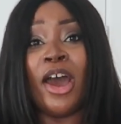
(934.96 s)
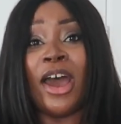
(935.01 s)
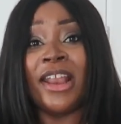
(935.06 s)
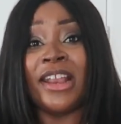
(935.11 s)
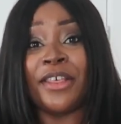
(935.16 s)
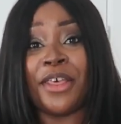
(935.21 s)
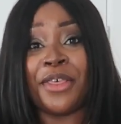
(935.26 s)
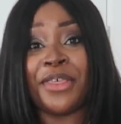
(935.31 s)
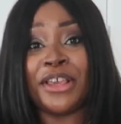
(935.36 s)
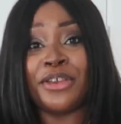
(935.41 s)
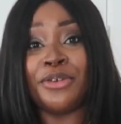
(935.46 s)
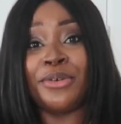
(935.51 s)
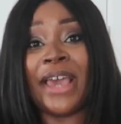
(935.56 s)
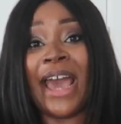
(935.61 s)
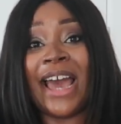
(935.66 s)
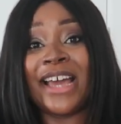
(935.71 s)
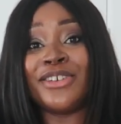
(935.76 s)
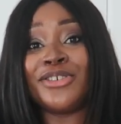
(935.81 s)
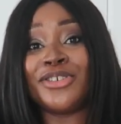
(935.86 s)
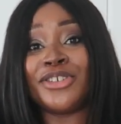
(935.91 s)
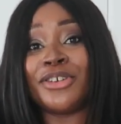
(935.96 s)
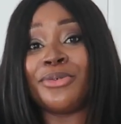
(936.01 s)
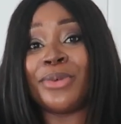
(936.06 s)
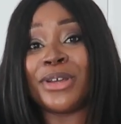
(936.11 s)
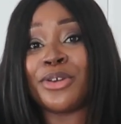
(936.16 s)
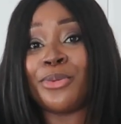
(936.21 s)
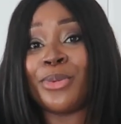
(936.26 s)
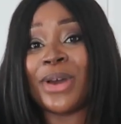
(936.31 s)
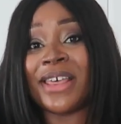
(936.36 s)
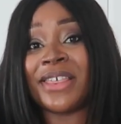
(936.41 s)
Another thing you can do
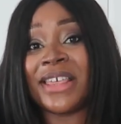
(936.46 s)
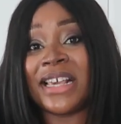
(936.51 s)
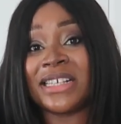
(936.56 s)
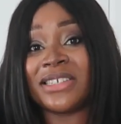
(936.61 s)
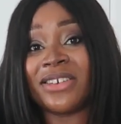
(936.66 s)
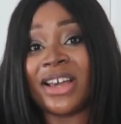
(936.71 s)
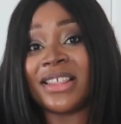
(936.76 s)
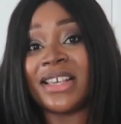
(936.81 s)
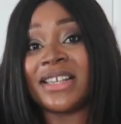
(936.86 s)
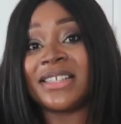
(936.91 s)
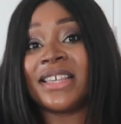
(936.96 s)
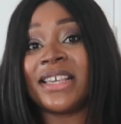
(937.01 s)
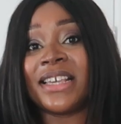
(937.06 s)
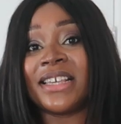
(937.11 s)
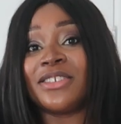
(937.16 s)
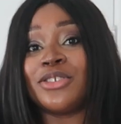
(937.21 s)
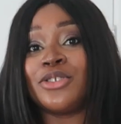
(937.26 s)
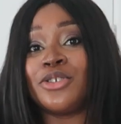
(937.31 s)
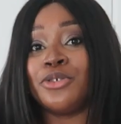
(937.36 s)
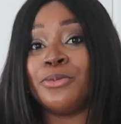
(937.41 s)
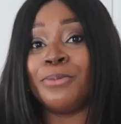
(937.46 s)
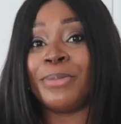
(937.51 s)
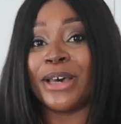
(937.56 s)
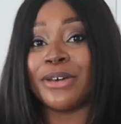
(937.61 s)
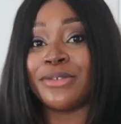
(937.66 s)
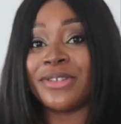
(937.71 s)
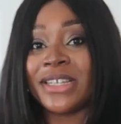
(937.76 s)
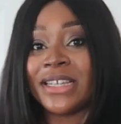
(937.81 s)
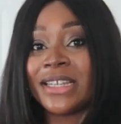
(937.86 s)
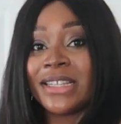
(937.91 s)
when you wear things like this is to
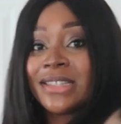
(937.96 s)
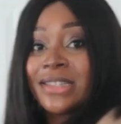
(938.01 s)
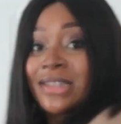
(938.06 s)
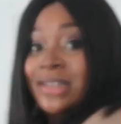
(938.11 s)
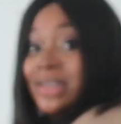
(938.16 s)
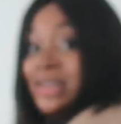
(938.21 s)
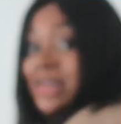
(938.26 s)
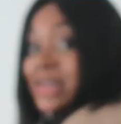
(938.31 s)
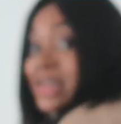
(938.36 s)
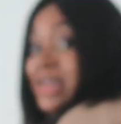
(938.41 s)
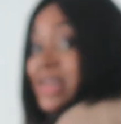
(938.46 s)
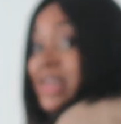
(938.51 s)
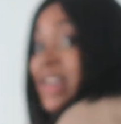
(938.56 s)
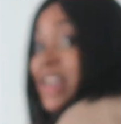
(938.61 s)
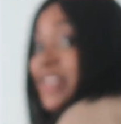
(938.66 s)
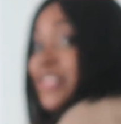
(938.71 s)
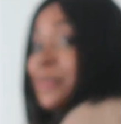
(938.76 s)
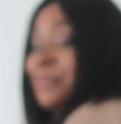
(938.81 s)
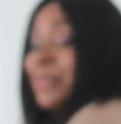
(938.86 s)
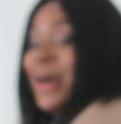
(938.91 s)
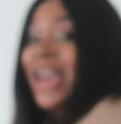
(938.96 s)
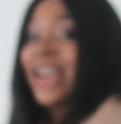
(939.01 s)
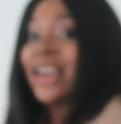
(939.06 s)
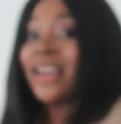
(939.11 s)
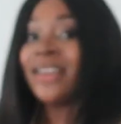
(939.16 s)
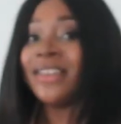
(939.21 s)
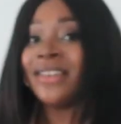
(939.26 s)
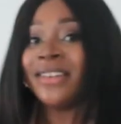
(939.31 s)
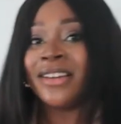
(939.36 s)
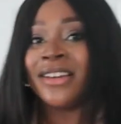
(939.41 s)
belt it at the
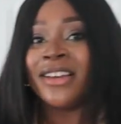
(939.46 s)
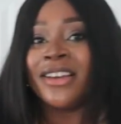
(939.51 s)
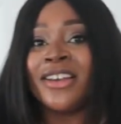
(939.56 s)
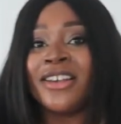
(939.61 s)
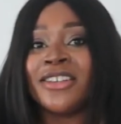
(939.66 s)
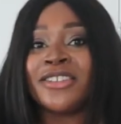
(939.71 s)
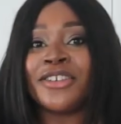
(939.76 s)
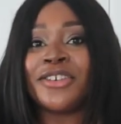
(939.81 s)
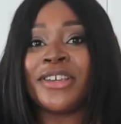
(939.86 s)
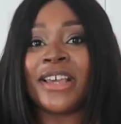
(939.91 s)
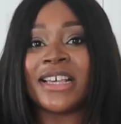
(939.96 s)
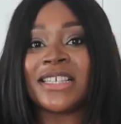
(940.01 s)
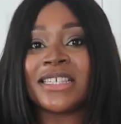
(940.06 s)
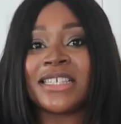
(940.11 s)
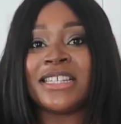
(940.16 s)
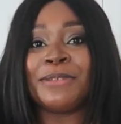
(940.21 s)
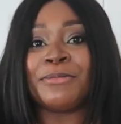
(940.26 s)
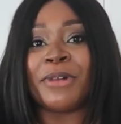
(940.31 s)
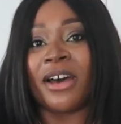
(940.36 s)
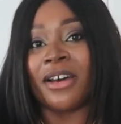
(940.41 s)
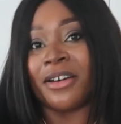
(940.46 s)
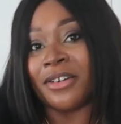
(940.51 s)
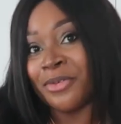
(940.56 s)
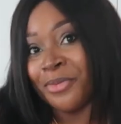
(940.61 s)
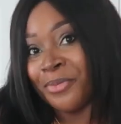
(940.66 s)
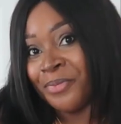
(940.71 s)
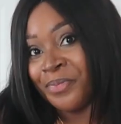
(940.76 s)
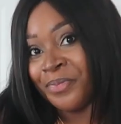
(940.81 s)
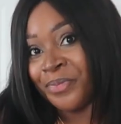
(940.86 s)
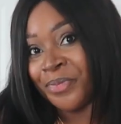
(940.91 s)
back, so you get a slimmer
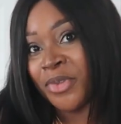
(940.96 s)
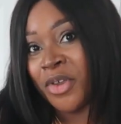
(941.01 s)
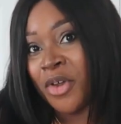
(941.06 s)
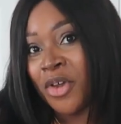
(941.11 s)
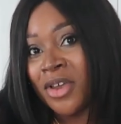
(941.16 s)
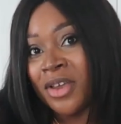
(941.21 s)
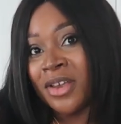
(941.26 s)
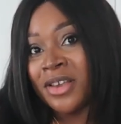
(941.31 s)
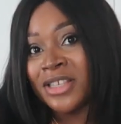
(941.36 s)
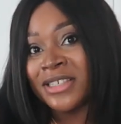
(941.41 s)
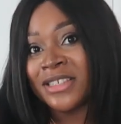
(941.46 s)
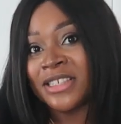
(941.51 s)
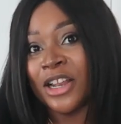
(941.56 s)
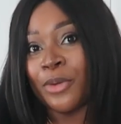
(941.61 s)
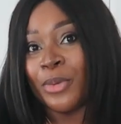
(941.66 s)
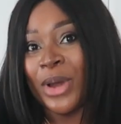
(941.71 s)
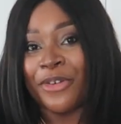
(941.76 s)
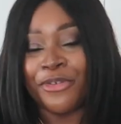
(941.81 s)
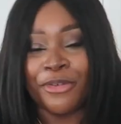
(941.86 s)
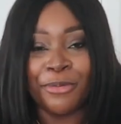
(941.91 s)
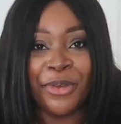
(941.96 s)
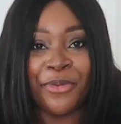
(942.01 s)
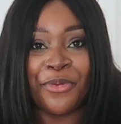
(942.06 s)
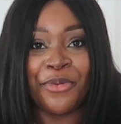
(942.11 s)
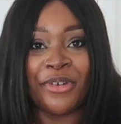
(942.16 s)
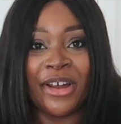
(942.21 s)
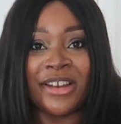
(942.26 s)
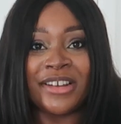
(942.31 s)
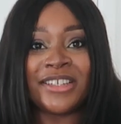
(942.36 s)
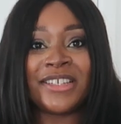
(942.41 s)
silhouette from the
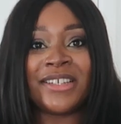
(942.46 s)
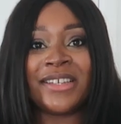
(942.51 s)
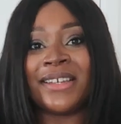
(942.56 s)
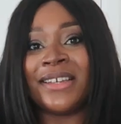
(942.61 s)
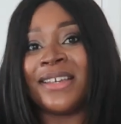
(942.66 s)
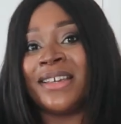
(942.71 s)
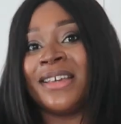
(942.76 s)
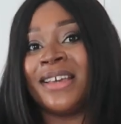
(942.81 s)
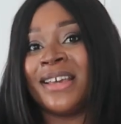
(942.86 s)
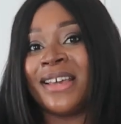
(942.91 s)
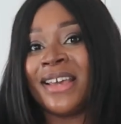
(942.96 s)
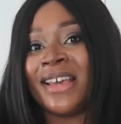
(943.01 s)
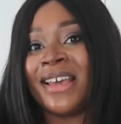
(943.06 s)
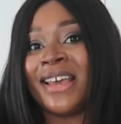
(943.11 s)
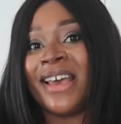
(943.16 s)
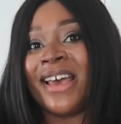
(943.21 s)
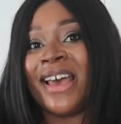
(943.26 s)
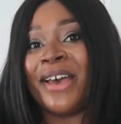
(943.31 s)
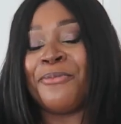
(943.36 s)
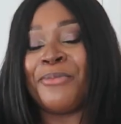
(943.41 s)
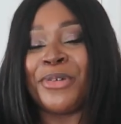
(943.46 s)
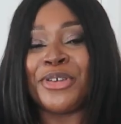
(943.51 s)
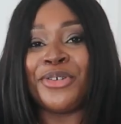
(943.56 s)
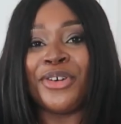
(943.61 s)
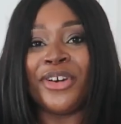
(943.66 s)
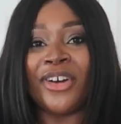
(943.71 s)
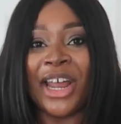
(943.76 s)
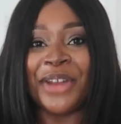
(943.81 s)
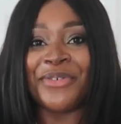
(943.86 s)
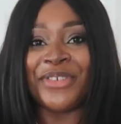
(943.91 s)
front, but you
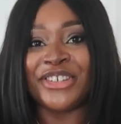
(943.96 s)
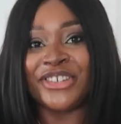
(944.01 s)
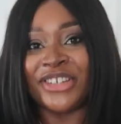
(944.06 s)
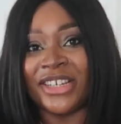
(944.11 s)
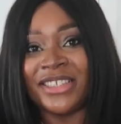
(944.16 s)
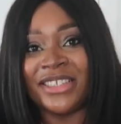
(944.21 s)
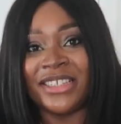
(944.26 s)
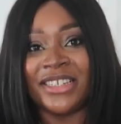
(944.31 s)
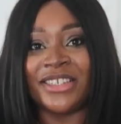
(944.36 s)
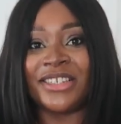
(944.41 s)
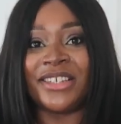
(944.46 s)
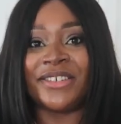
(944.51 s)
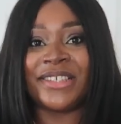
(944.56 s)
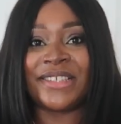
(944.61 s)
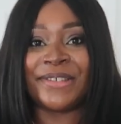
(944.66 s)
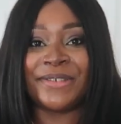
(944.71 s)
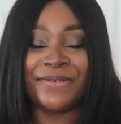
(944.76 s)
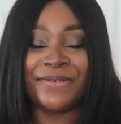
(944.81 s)
can kind of adjust it to